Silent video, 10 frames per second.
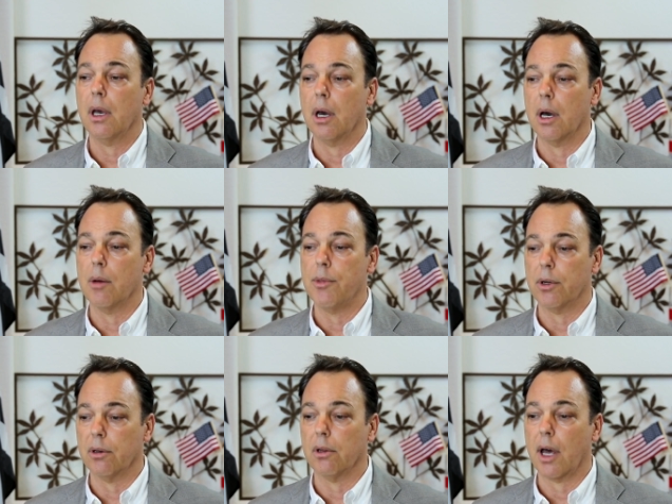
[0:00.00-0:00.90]

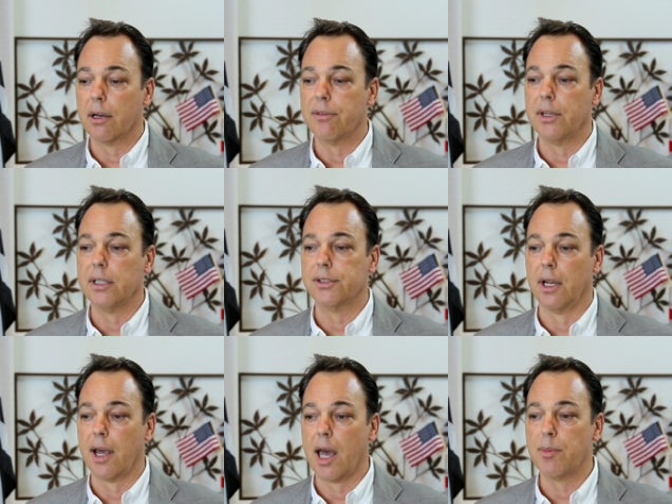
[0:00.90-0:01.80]
there are a lot of things
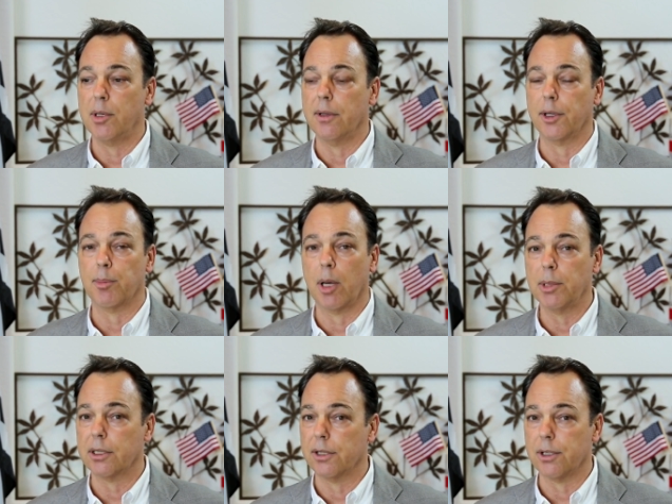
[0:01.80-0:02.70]
that happen that the
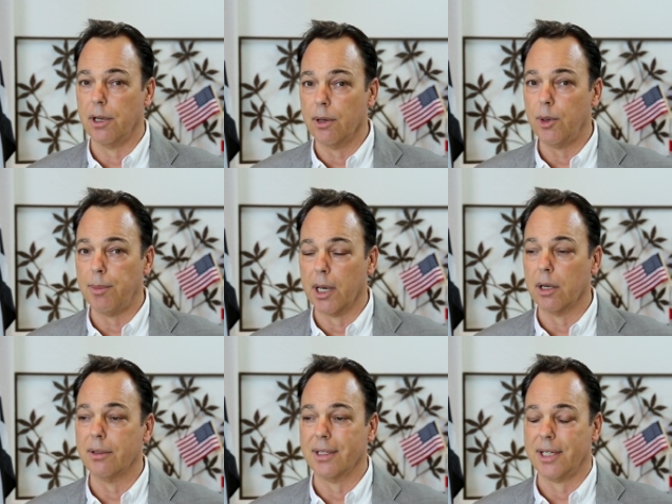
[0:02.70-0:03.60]
public doesn't know
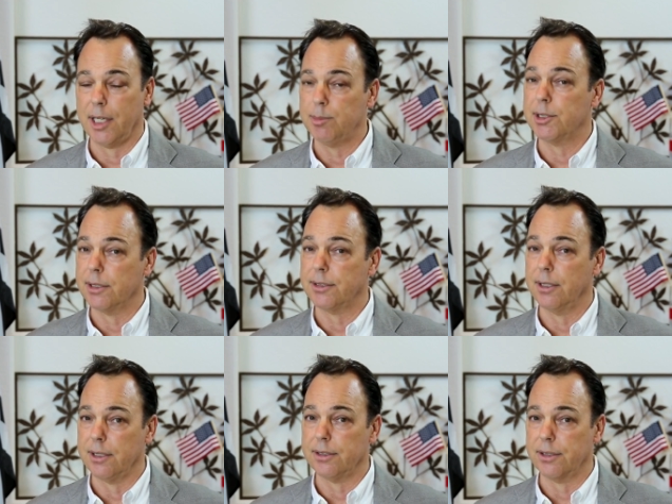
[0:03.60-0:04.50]
about that keeps this
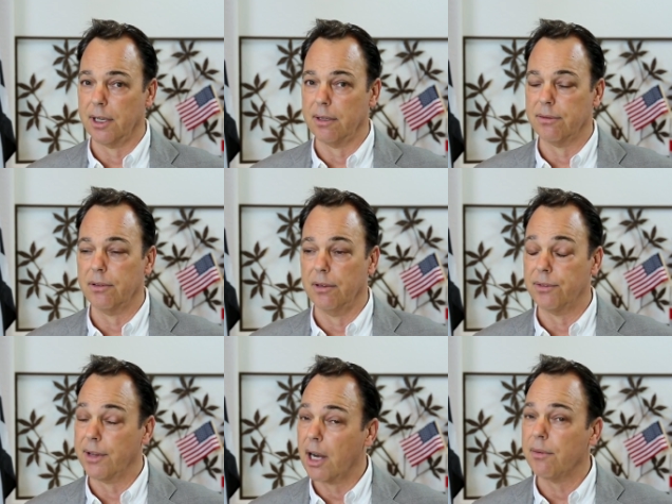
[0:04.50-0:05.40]
city safe. And
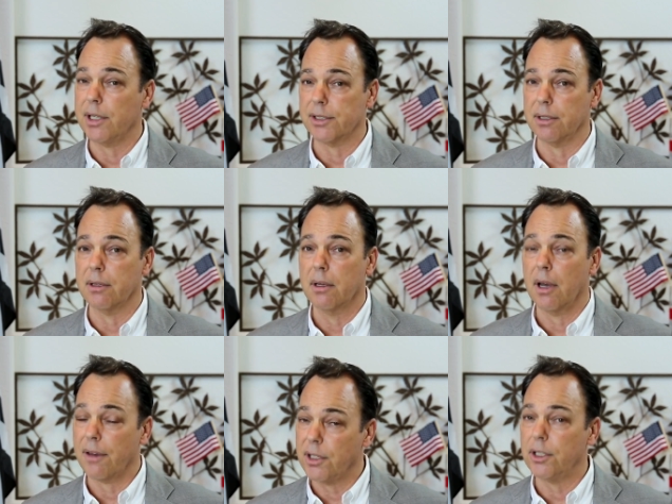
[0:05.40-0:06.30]
for that reason,
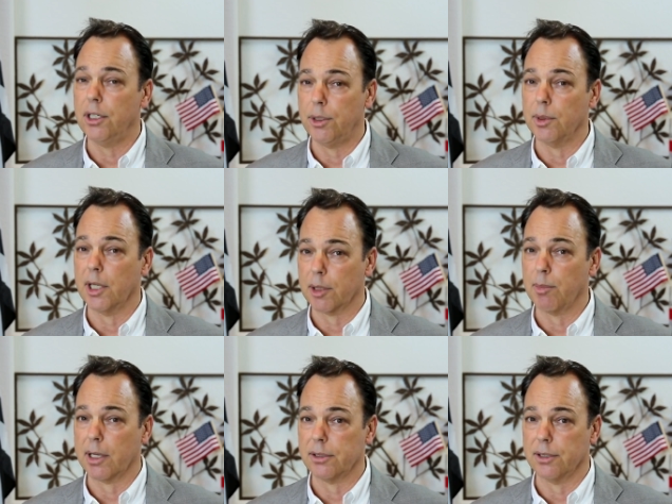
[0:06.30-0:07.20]
I think you need to elect
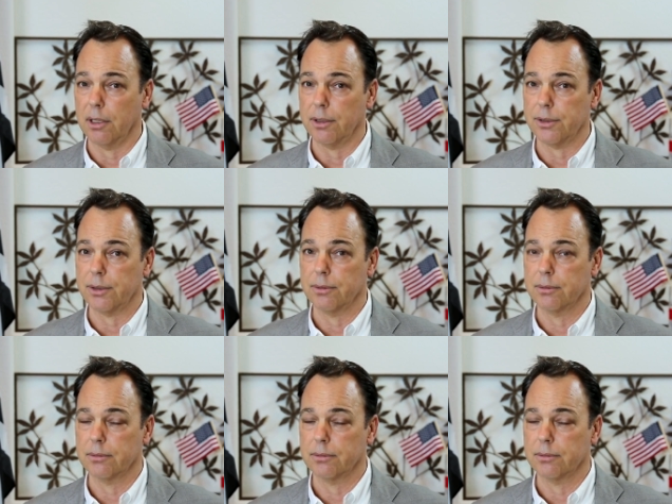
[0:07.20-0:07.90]
Mike Sellers.